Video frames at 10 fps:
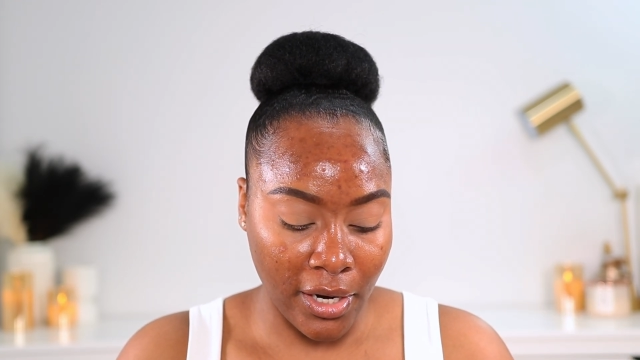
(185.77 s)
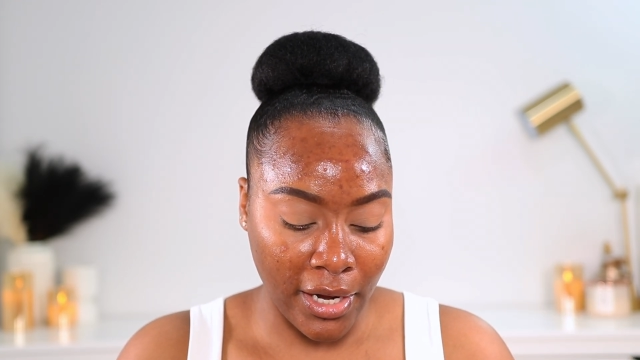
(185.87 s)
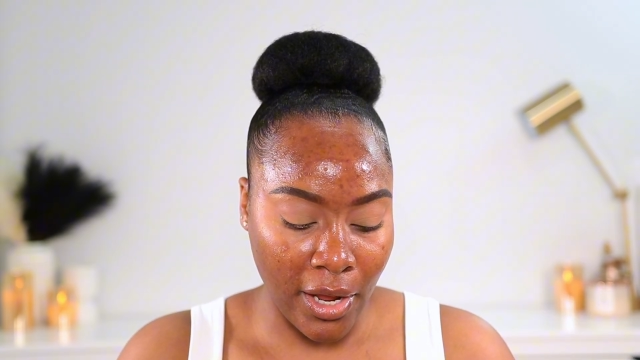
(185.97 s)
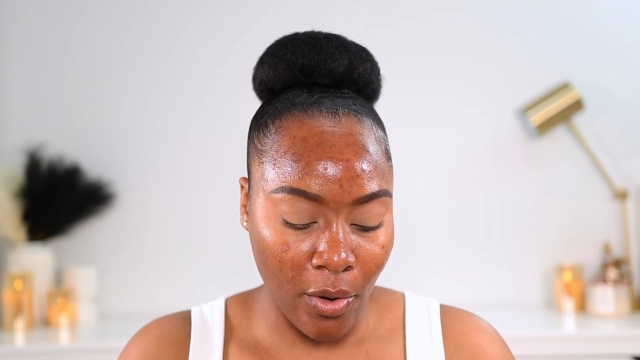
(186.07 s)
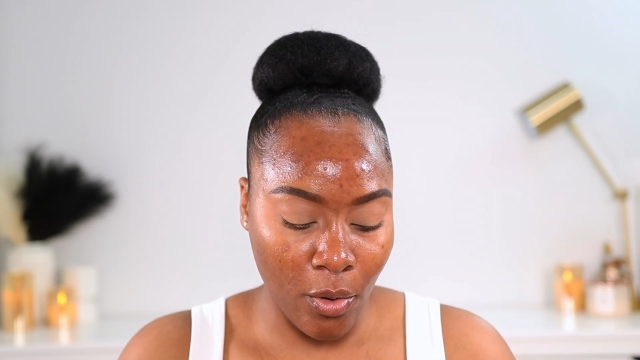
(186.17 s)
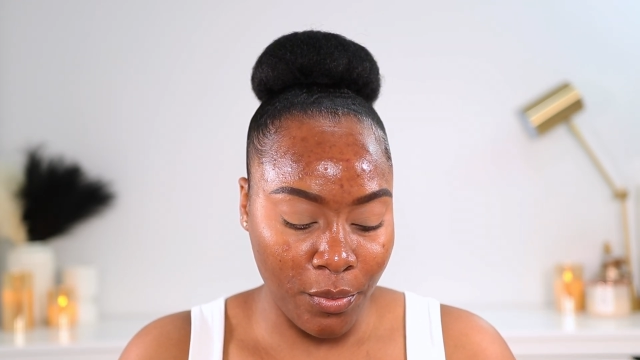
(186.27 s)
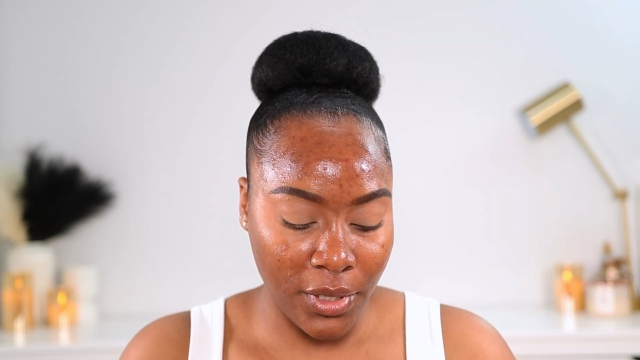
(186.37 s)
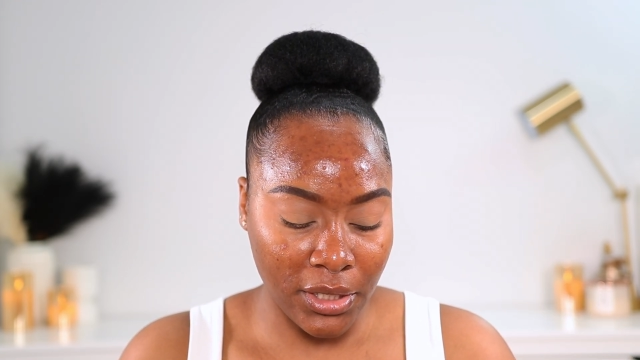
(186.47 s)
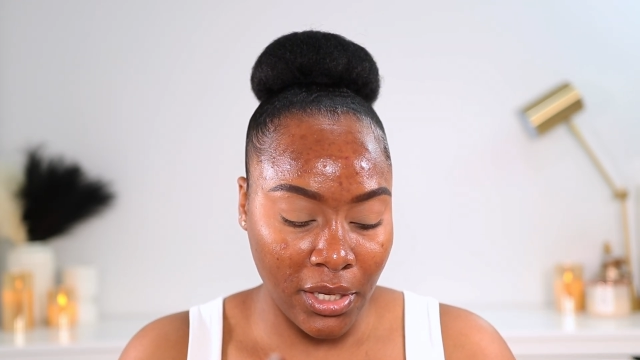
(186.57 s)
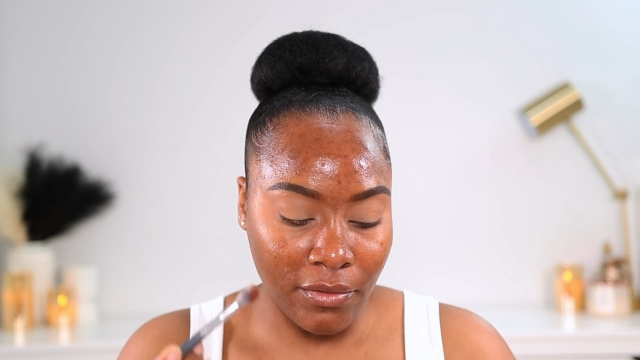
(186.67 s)
And I hope
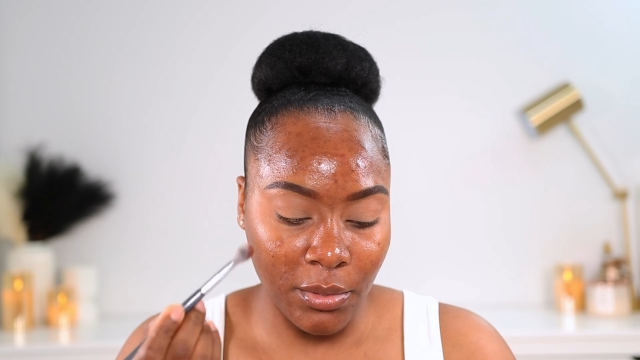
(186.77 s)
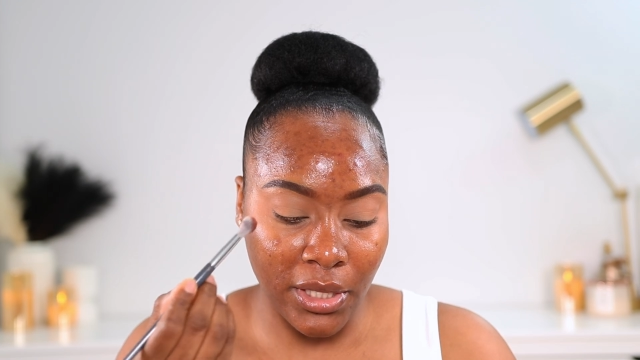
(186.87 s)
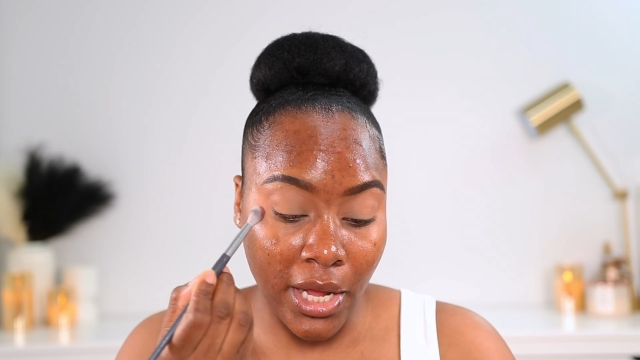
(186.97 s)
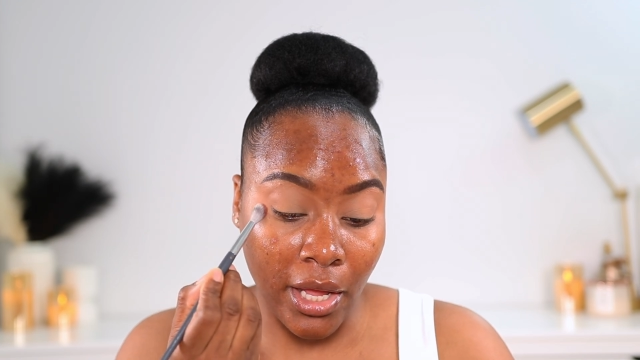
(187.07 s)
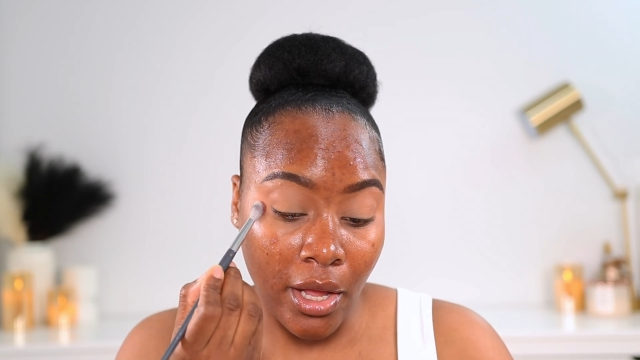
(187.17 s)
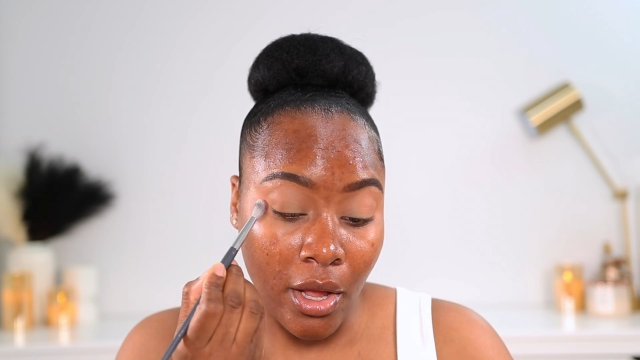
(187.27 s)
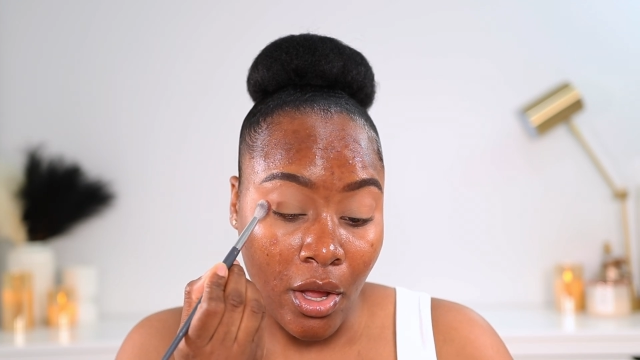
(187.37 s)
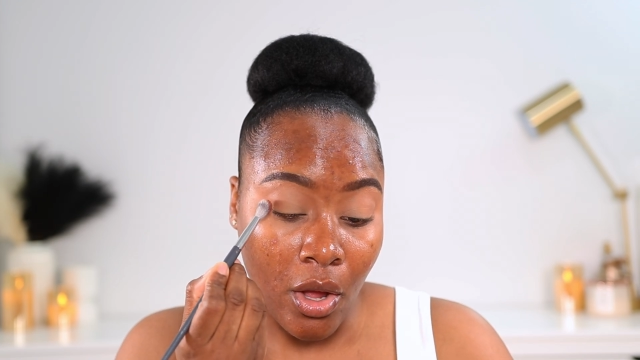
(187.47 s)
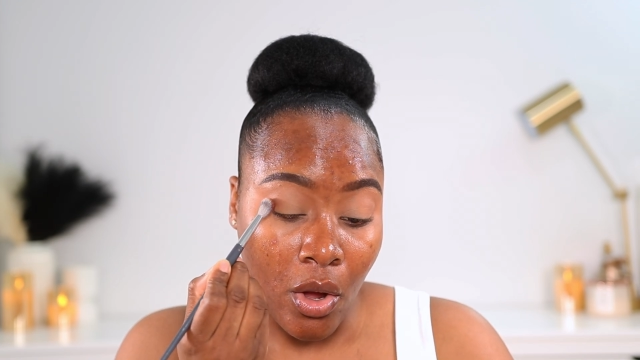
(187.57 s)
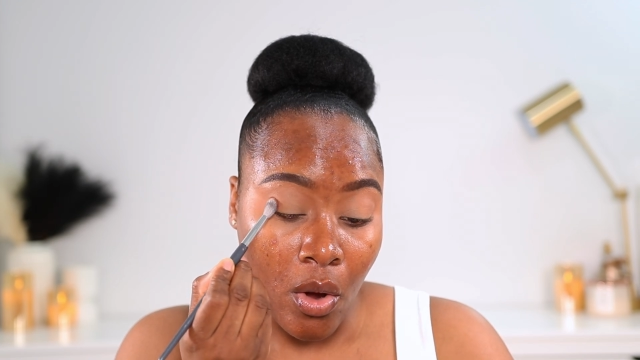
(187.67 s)
this gives me like a
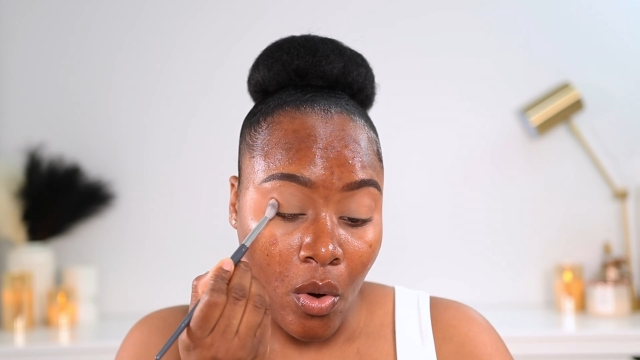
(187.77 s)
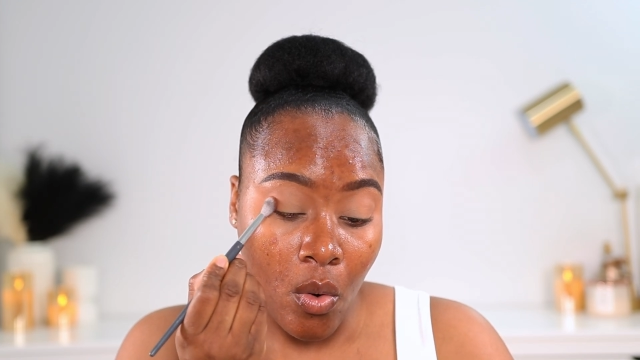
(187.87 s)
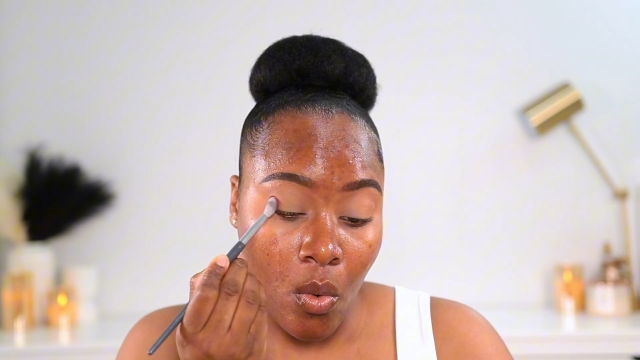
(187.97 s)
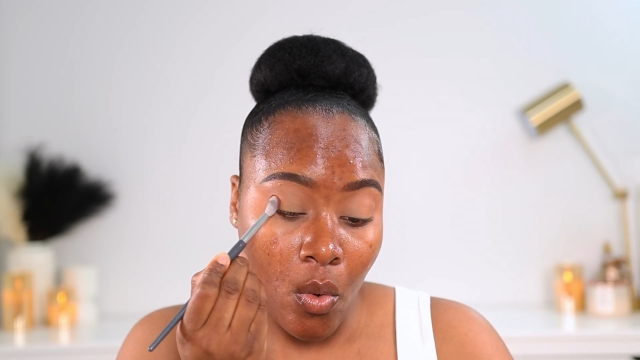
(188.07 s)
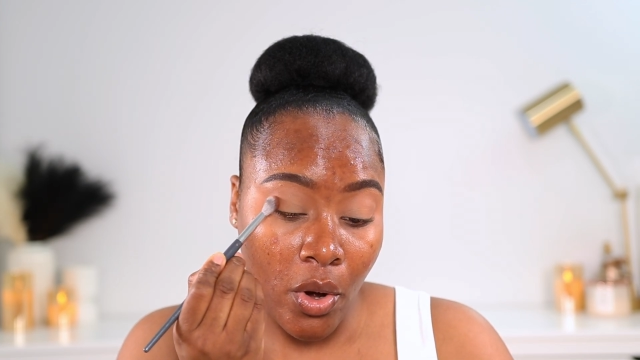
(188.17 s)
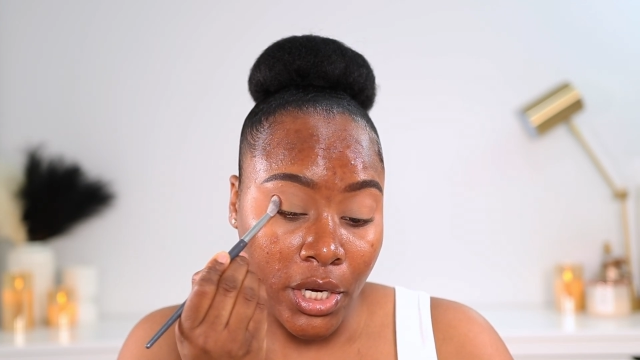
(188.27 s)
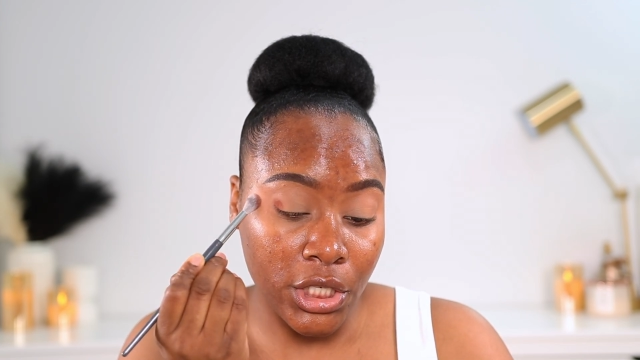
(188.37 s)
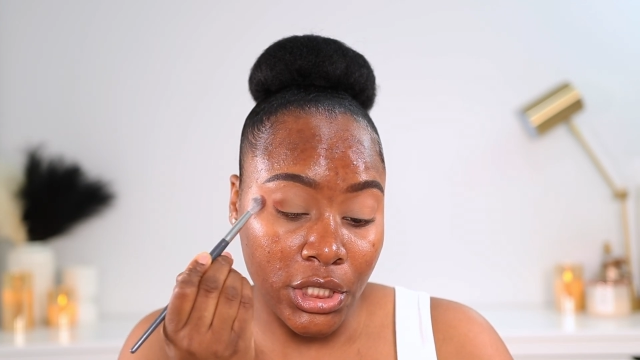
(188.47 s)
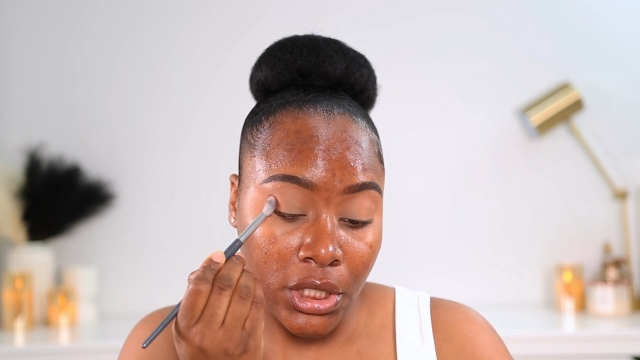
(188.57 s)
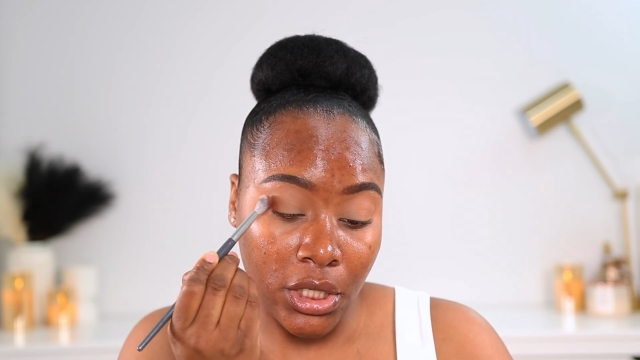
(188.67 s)

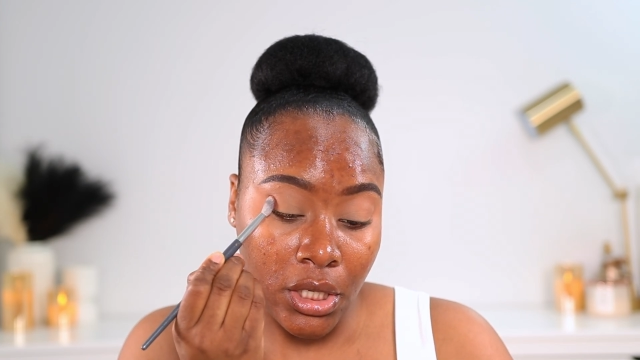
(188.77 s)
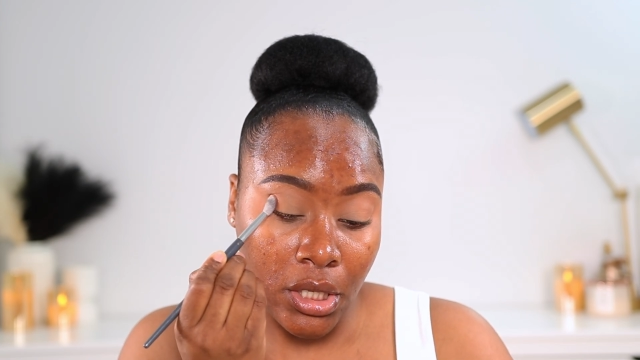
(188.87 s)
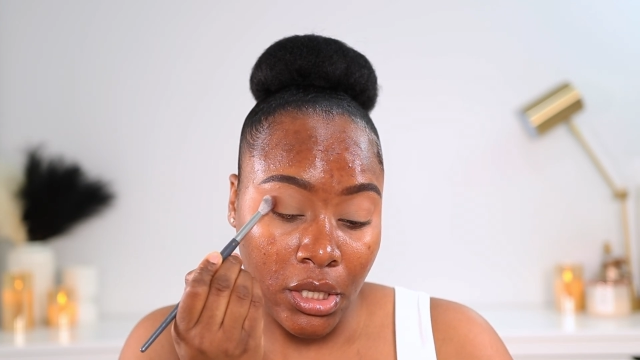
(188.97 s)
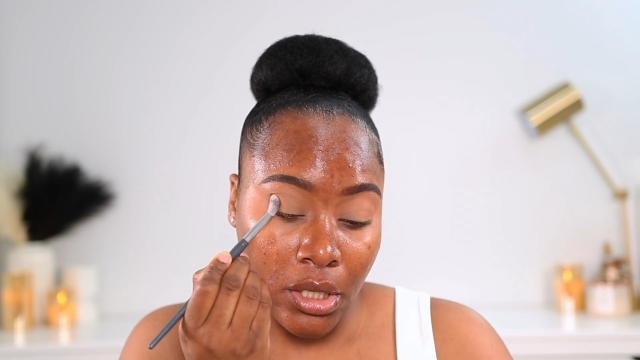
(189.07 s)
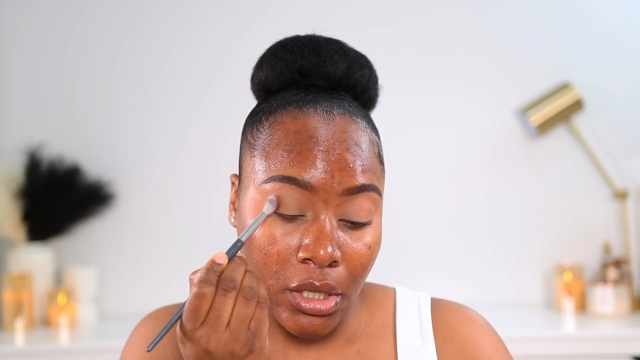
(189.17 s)
orangey